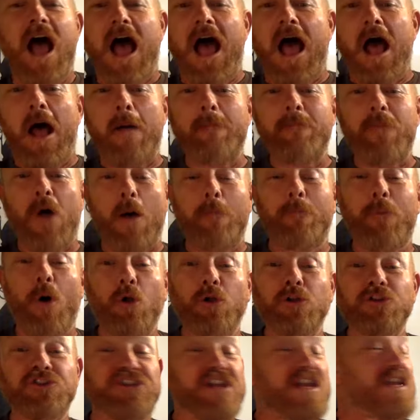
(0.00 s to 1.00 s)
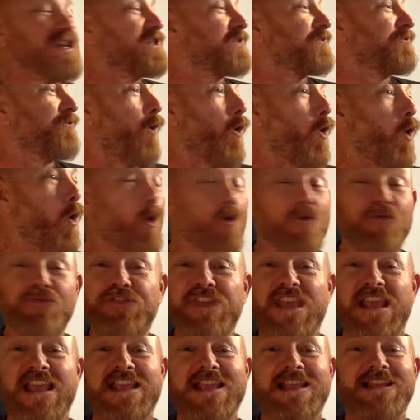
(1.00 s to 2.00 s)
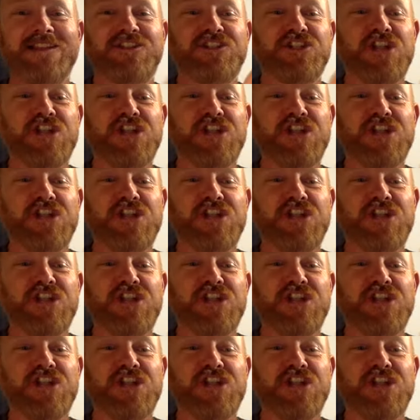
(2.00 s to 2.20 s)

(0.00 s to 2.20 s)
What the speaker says: Apologies for the